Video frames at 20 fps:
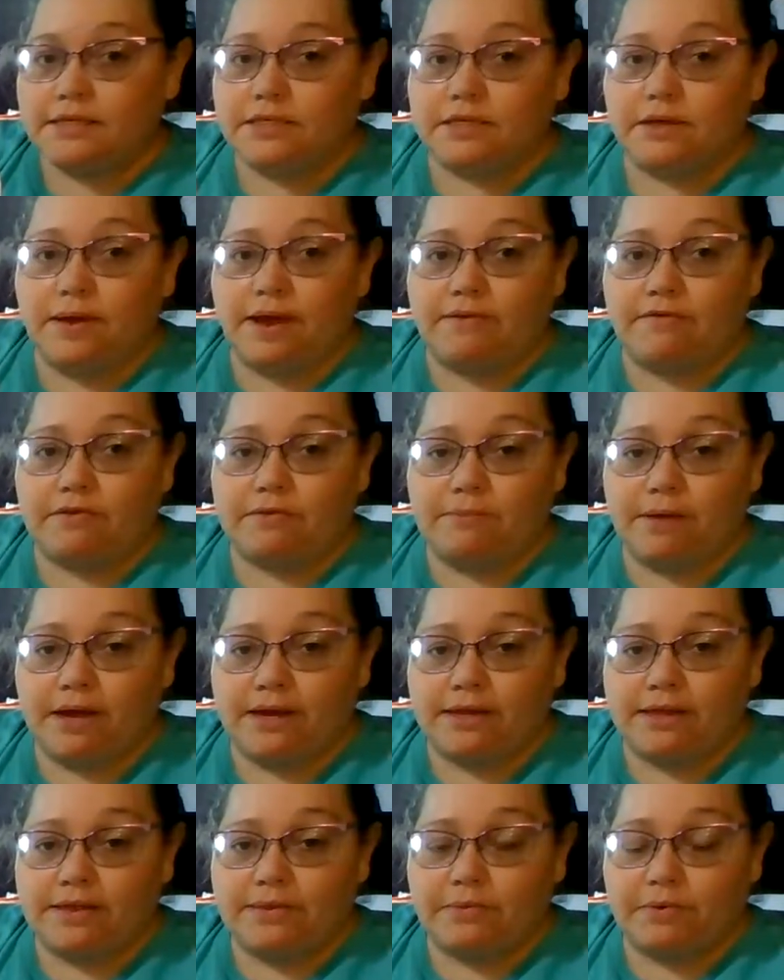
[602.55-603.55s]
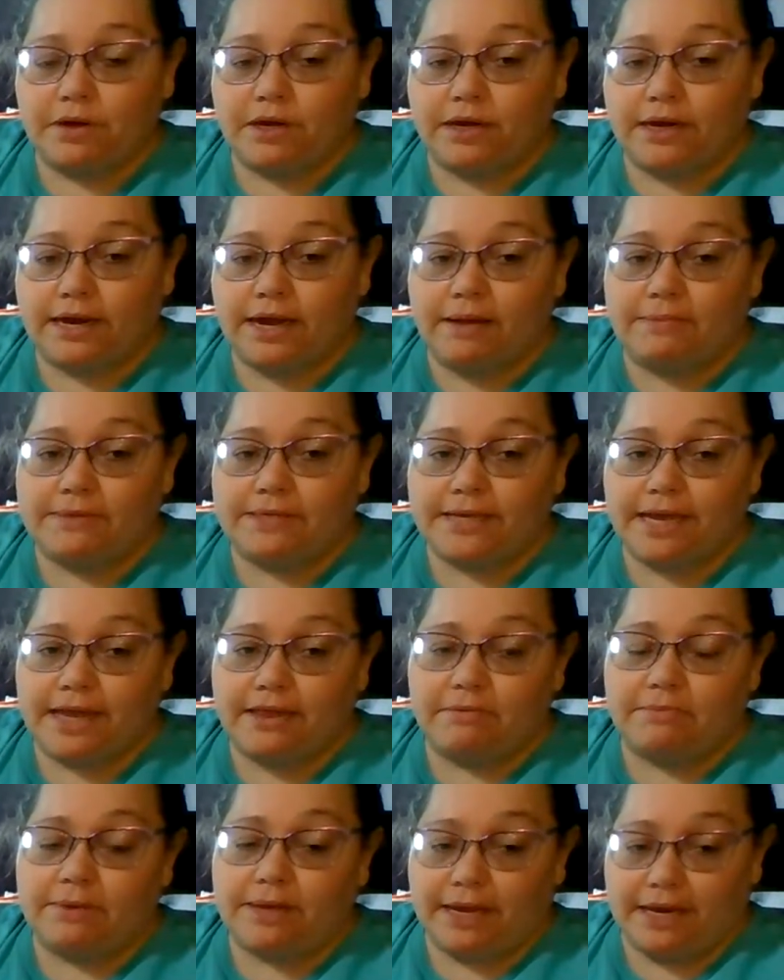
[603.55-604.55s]
So every month we're going to come
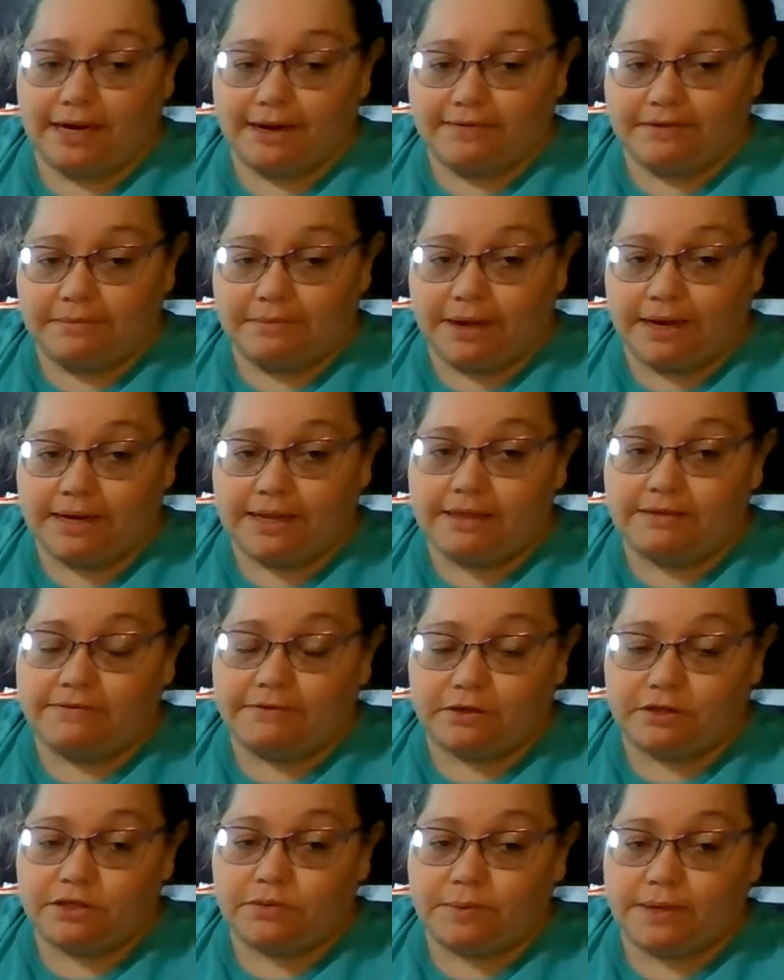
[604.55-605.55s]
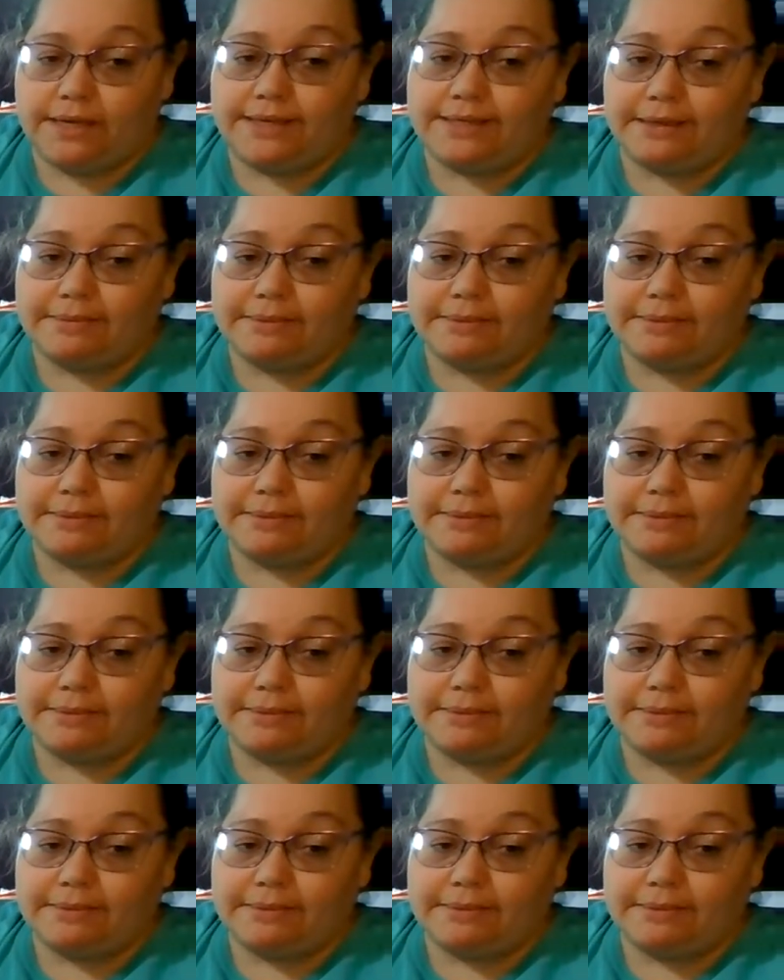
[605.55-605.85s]
together beginning of the month, the first week